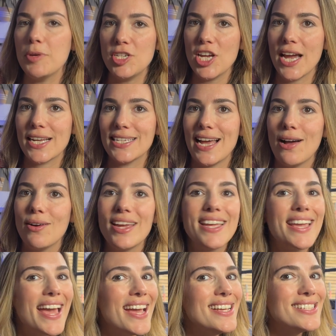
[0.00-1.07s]
be checked out
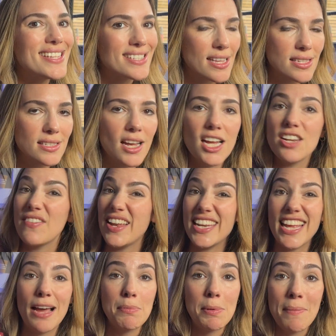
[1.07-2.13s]
in case it's a sign of
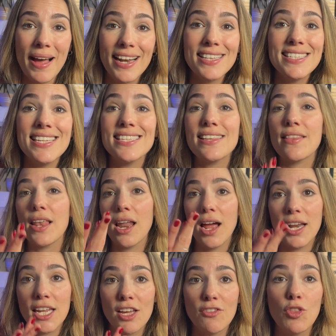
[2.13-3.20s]
any abnormalities in the
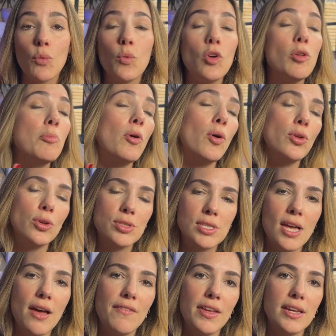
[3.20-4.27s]
lining of the womb or your
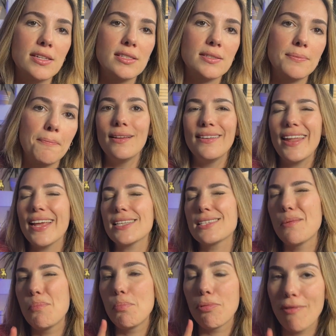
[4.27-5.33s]
cervix.
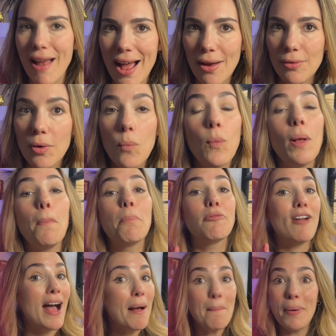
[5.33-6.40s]
Next, brown. Well,
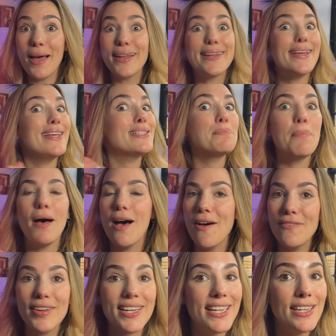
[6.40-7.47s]
brown blood is
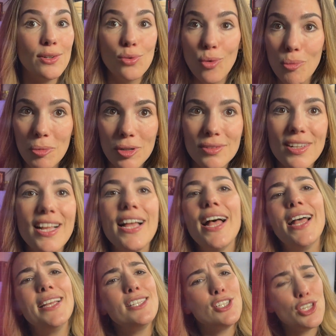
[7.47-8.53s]
perfectly normal.
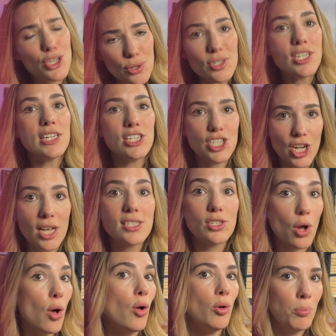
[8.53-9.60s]
It's usually
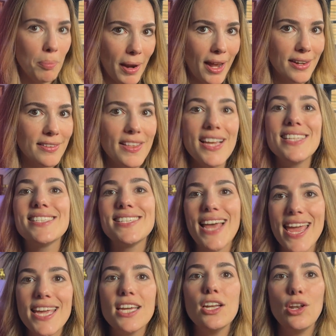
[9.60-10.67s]
just old blood that has
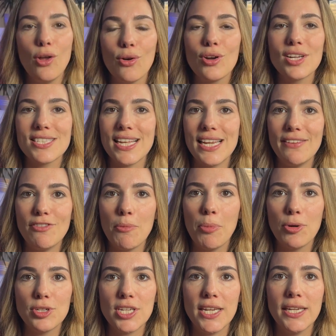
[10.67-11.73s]
taken longer to leave the
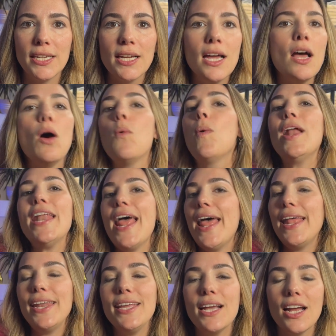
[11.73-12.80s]
body. When
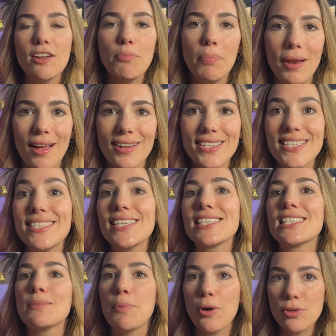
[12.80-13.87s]
any kind of blood is
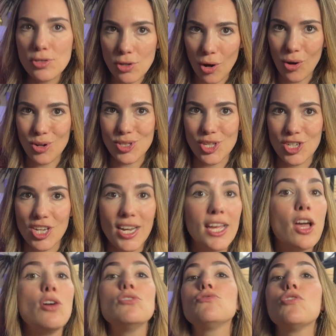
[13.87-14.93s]
exposed to oxygen,
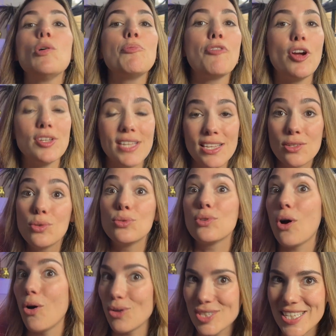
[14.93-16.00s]
it goes through a process
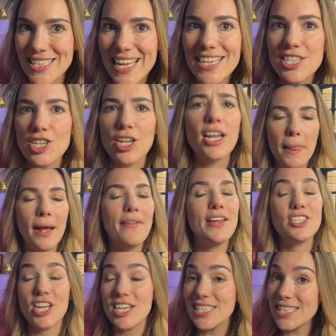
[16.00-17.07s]
called oxidation, and
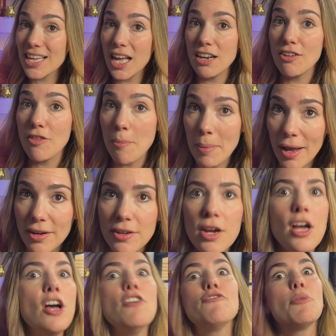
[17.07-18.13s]
that changes the colour of the blood
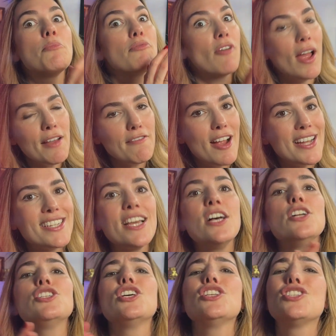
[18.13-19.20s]
from bright red
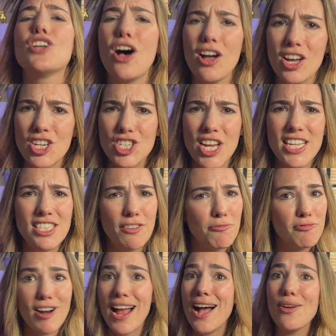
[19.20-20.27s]
to darker shades
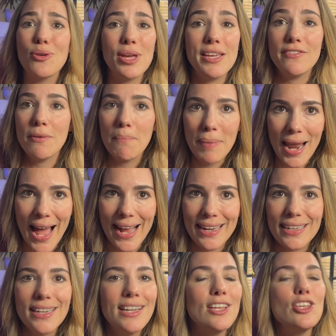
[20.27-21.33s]
of brown or even
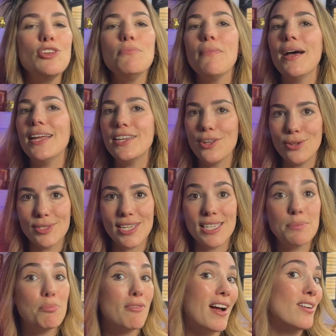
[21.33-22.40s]
black. You might
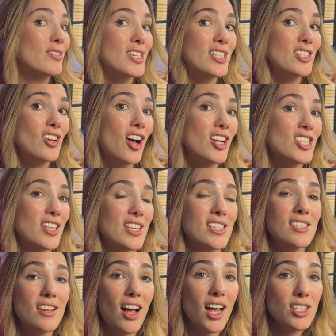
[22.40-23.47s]
notice brown discharge at the
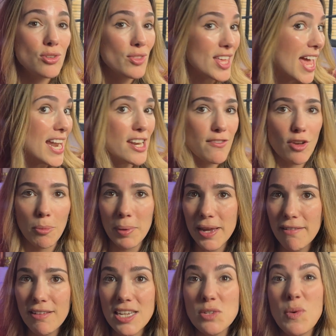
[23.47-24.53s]
start or the end of your
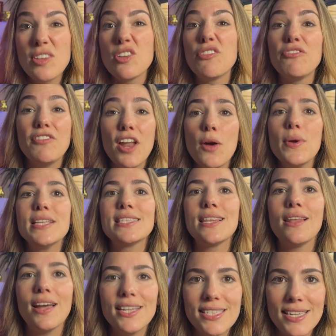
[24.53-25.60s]
period when your flow is
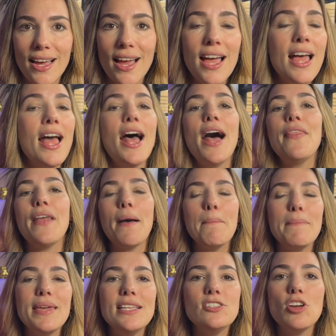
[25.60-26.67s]
lighter, and
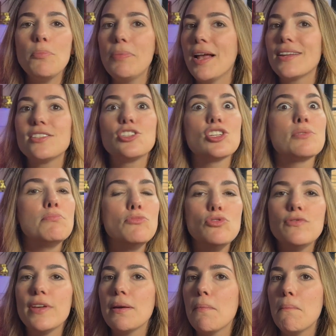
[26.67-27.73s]
that means your blood is just
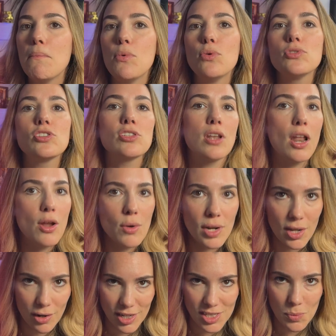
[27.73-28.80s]
moving more
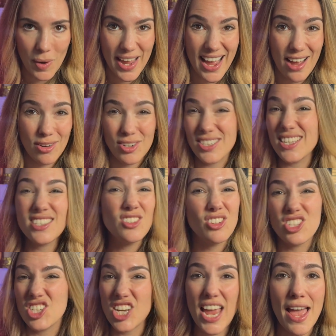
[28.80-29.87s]
slowly on its way out because it's
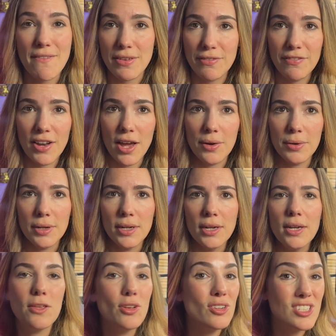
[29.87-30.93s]
not such a heavy flow.
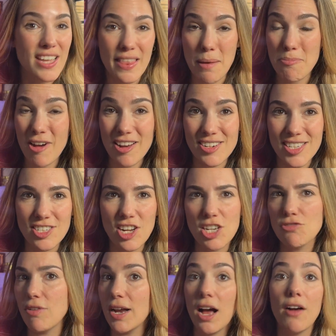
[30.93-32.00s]
You can also get that brown
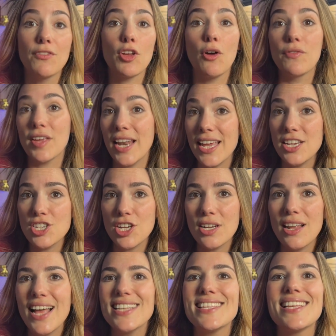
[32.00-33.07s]
discharge right after ovulation
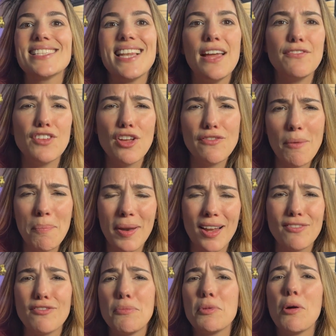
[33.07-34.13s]
as there's leftover
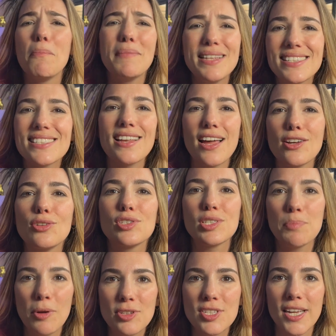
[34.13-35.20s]
blood from your mid-cycle
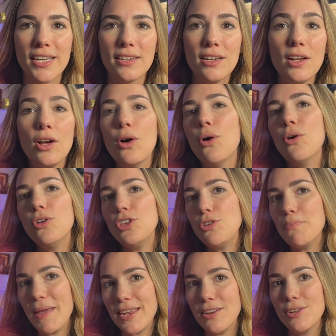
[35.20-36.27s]
spotting, or
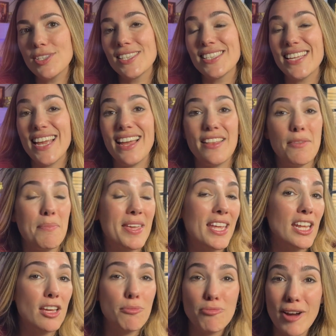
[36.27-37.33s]
you may notice it at the
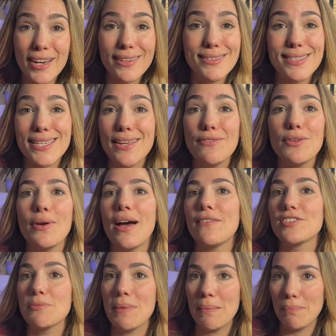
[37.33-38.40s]
beginning of pregnancy if you
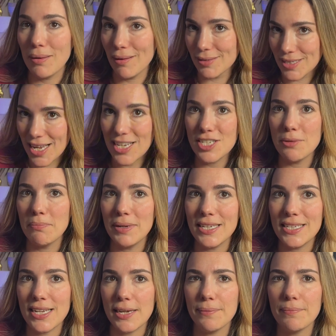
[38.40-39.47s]
have some implantation
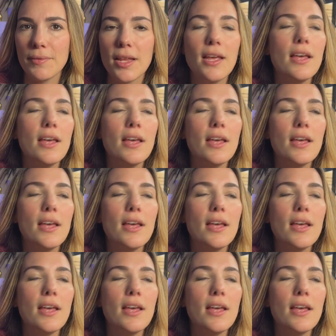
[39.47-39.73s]
bleeding.